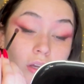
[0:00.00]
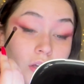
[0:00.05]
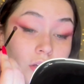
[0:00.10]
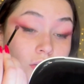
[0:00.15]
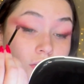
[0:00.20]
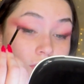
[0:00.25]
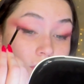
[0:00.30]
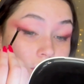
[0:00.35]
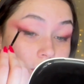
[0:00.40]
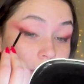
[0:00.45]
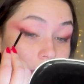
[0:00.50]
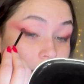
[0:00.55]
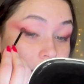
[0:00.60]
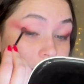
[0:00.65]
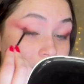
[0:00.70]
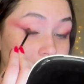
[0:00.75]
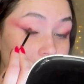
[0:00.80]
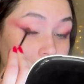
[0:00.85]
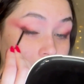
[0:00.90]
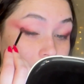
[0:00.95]
So I
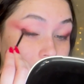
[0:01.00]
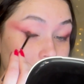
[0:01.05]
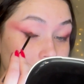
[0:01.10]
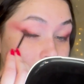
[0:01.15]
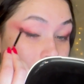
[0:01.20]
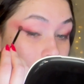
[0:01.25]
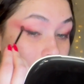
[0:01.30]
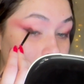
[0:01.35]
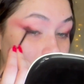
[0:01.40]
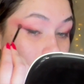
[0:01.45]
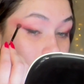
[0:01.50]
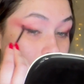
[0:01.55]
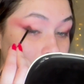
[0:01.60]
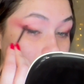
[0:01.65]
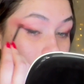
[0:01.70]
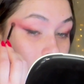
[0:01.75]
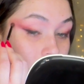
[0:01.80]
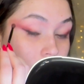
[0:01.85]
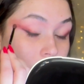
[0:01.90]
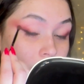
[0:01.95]
guess I will talk
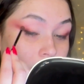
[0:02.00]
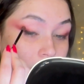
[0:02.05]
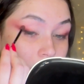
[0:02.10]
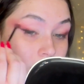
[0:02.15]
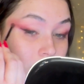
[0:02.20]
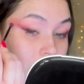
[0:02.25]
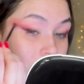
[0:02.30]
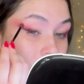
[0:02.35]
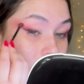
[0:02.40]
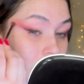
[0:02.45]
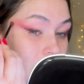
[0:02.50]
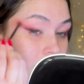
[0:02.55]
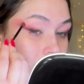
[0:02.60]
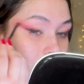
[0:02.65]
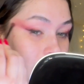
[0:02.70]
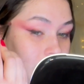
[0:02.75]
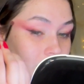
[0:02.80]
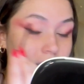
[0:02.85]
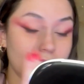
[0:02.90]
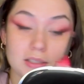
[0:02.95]
about my
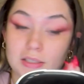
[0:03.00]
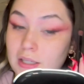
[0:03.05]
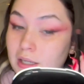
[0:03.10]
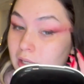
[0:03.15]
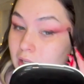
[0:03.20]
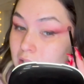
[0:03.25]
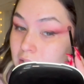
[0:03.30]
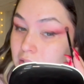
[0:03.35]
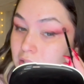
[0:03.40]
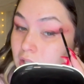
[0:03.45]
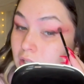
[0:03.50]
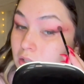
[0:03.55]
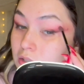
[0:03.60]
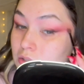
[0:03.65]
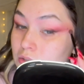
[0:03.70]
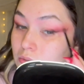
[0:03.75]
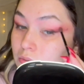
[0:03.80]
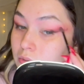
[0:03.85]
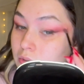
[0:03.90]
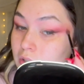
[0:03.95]
Valentine's Day
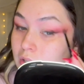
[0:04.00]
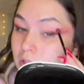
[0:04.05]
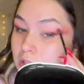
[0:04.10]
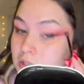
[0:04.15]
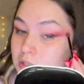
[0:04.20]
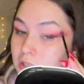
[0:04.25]
stories